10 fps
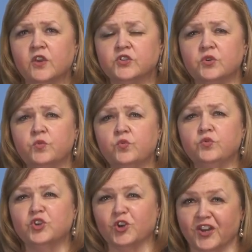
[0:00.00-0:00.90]
So
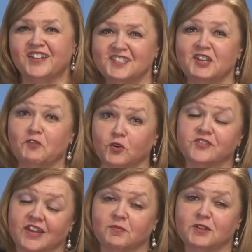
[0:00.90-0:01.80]
you're going to see four
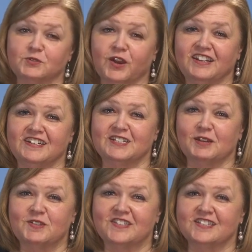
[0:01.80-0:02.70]
statements, right?
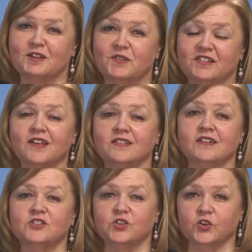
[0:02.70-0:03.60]
Anytime you see something like
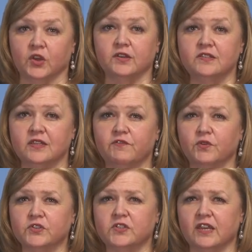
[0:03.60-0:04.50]
this, you're going to see
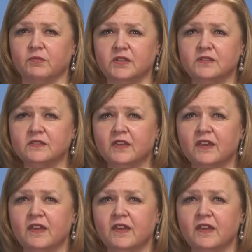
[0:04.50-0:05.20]
four statements.